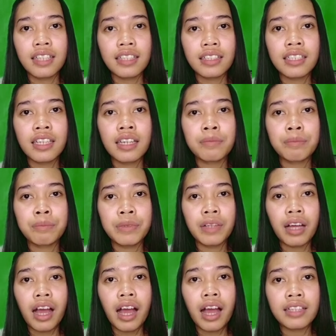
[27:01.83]
that
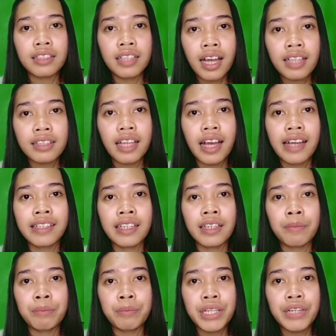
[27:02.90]
an
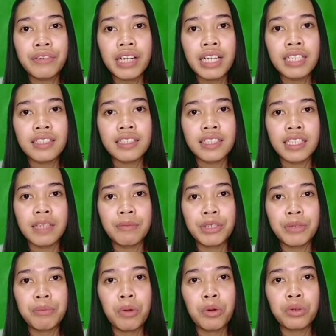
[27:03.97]
appearance seem
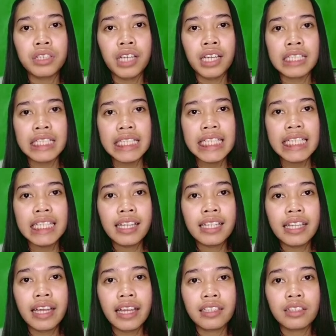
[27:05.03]
remote and
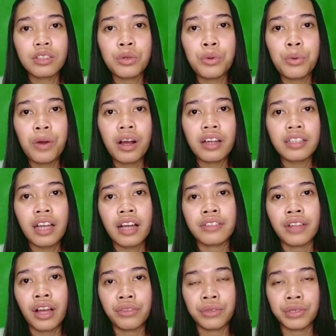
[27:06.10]
alien to one
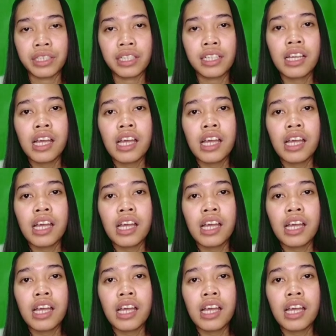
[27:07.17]
another.